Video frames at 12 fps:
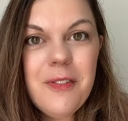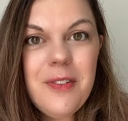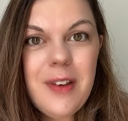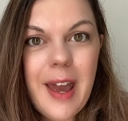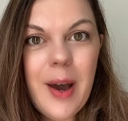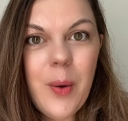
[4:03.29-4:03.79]

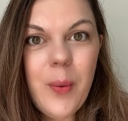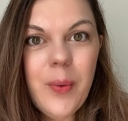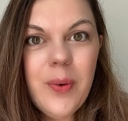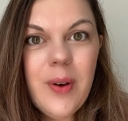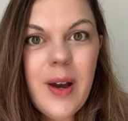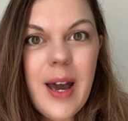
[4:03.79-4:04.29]
now
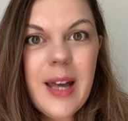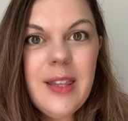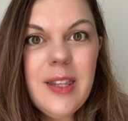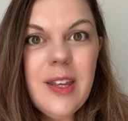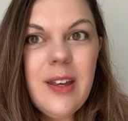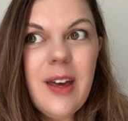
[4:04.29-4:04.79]
and
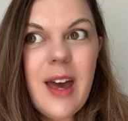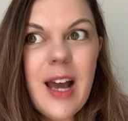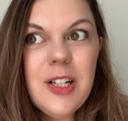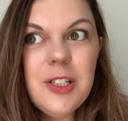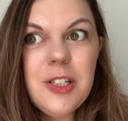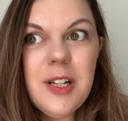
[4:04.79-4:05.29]
that
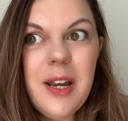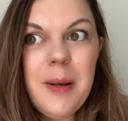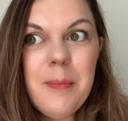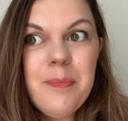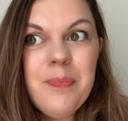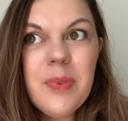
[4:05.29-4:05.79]
actually